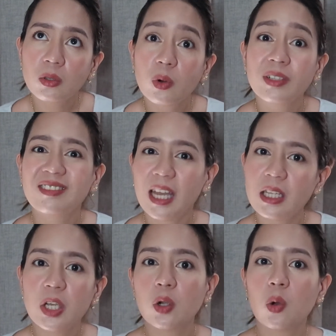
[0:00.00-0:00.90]
or
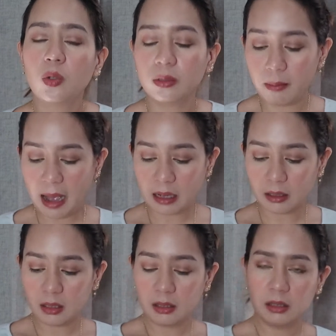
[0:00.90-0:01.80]
10-year-old
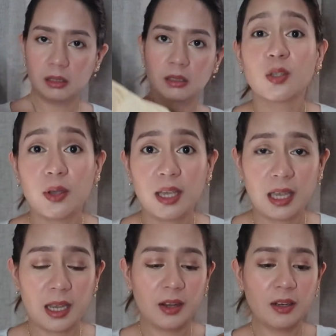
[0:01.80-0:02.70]
bag. So
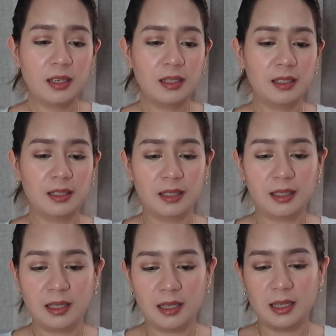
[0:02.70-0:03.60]
here,
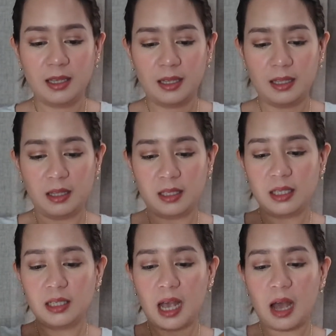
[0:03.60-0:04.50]
this
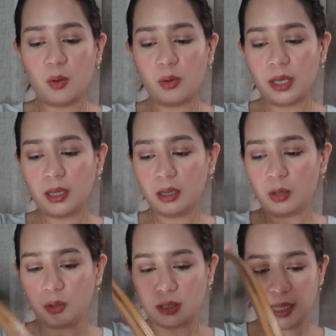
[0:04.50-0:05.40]
is how it
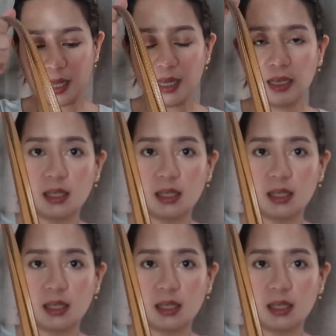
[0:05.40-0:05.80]
looks like.